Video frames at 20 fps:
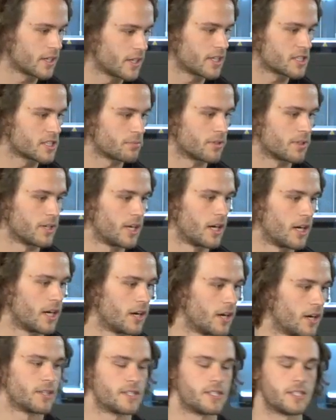cost per hour.
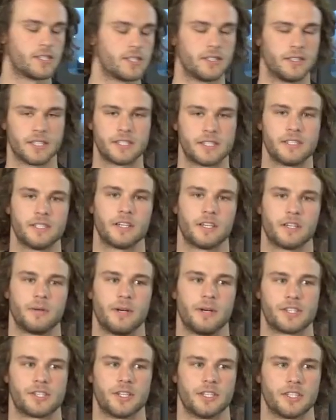So this is a good
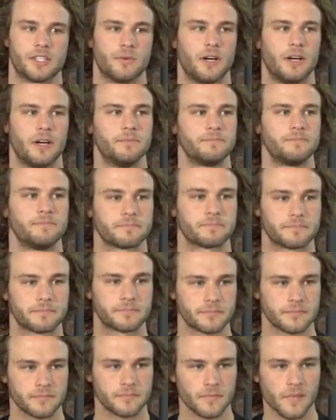question as well.
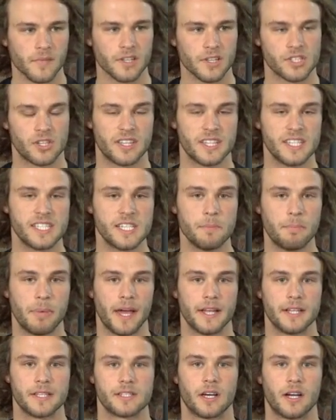So this
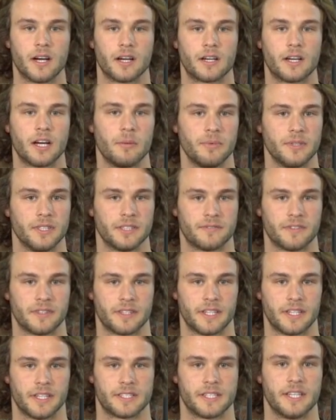depends on a couple
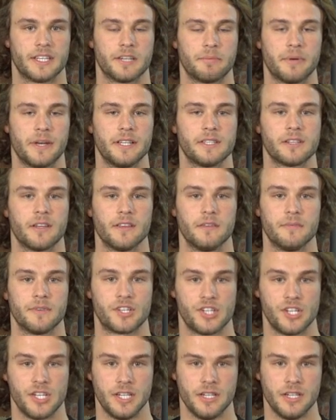different things. It depends on the
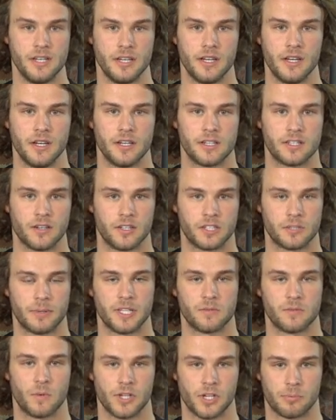machine, so it
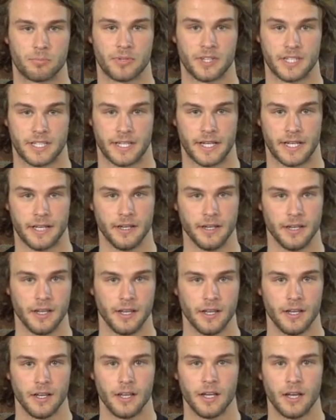depends what you're printing in,
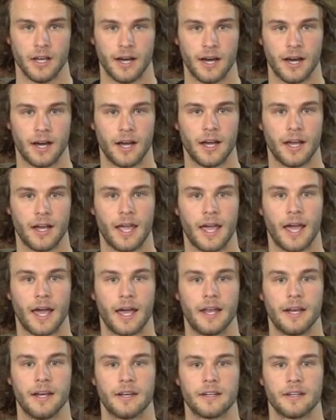
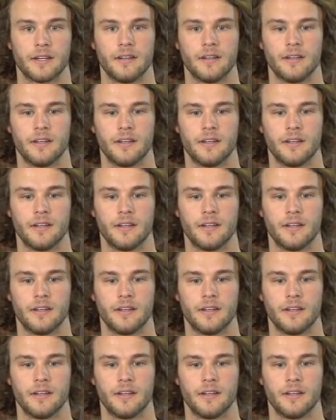and